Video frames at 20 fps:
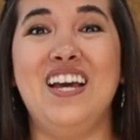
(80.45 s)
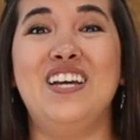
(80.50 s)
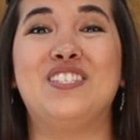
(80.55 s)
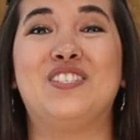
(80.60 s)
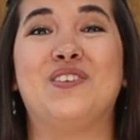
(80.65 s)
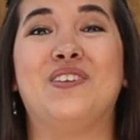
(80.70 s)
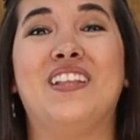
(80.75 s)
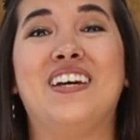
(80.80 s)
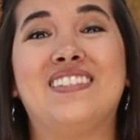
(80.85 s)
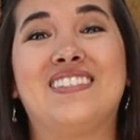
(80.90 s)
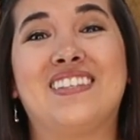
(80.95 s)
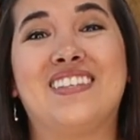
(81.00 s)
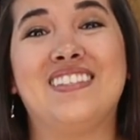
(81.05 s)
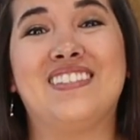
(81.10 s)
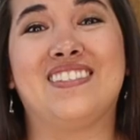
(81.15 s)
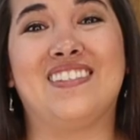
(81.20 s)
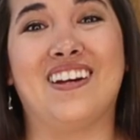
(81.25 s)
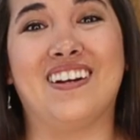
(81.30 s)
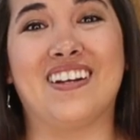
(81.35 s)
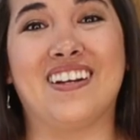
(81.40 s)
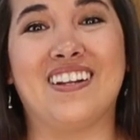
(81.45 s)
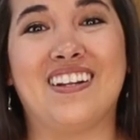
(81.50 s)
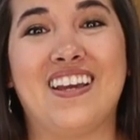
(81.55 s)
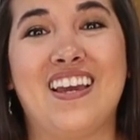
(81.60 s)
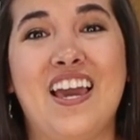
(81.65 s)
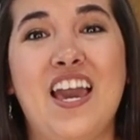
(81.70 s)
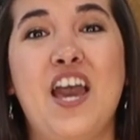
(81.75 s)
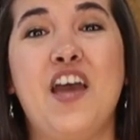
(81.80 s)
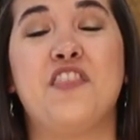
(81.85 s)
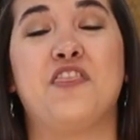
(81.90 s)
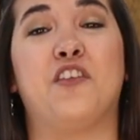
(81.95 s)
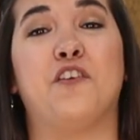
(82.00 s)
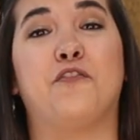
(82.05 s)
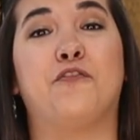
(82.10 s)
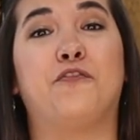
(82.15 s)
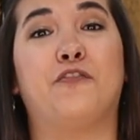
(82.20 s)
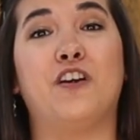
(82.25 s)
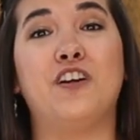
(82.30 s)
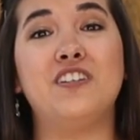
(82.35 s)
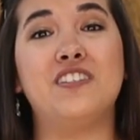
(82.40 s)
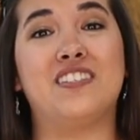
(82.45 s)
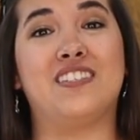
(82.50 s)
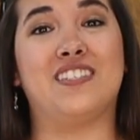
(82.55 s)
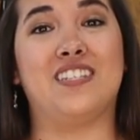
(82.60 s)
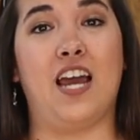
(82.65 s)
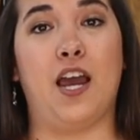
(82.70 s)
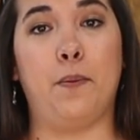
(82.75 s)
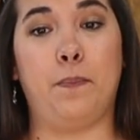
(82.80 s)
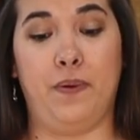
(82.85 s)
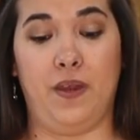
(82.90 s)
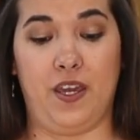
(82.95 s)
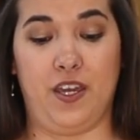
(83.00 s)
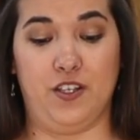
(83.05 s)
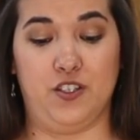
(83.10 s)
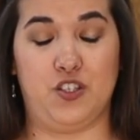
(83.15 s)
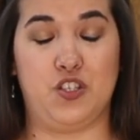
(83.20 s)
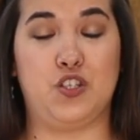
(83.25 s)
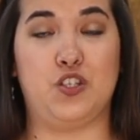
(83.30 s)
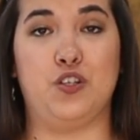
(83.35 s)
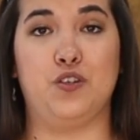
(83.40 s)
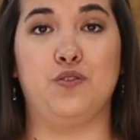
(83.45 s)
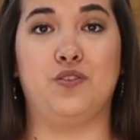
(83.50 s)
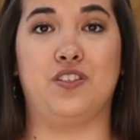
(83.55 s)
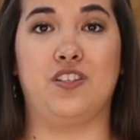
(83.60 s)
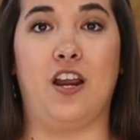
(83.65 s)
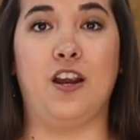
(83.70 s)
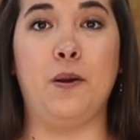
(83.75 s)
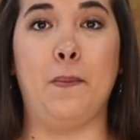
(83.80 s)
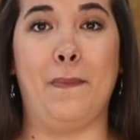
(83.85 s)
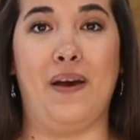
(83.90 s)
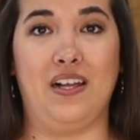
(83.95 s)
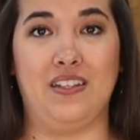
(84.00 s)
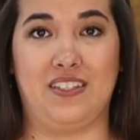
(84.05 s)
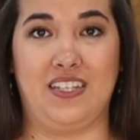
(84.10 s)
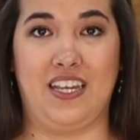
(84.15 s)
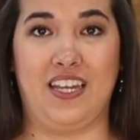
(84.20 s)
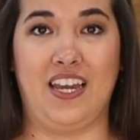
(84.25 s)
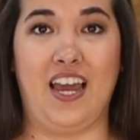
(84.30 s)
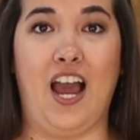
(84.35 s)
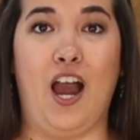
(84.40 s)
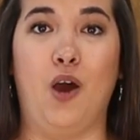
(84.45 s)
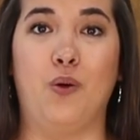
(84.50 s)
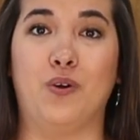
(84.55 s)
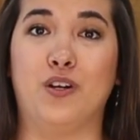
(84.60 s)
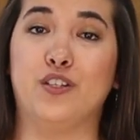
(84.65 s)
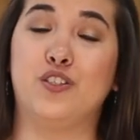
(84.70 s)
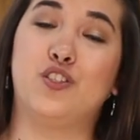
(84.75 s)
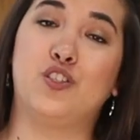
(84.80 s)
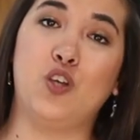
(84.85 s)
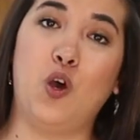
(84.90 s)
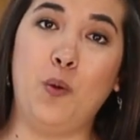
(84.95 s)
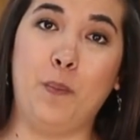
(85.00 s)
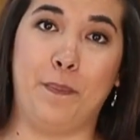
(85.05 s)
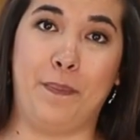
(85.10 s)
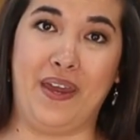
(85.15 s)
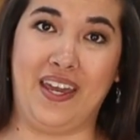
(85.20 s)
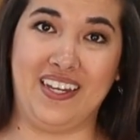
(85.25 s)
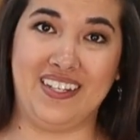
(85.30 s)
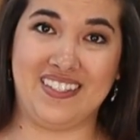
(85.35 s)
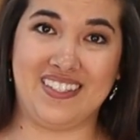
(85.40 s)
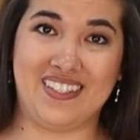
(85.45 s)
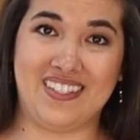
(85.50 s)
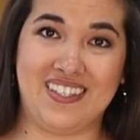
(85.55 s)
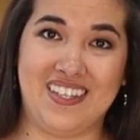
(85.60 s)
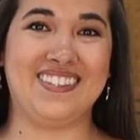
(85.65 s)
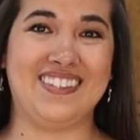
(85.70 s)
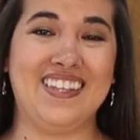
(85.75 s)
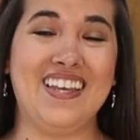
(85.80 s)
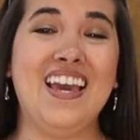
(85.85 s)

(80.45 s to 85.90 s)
So let's get started. The first step is to start melting our soap base.